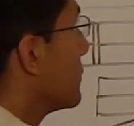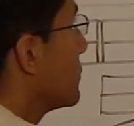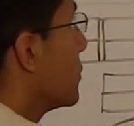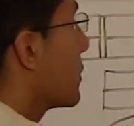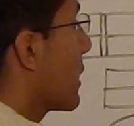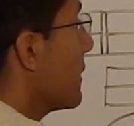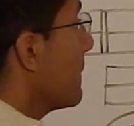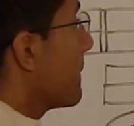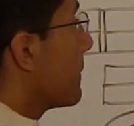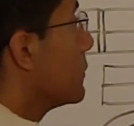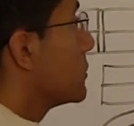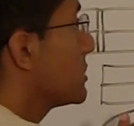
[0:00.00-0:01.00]
Okay?
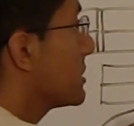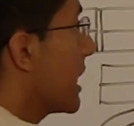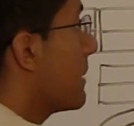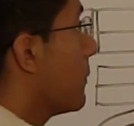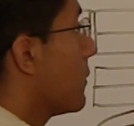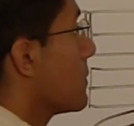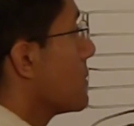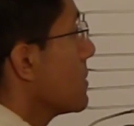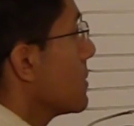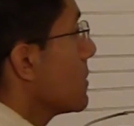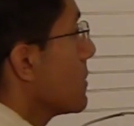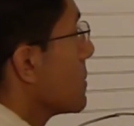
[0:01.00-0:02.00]
They're stable.
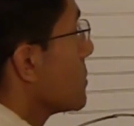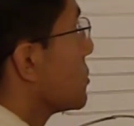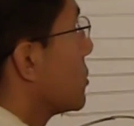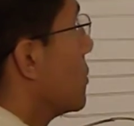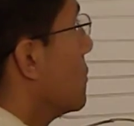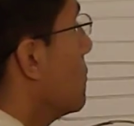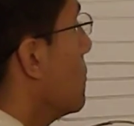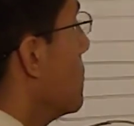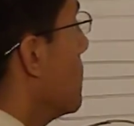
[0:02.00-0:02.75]
So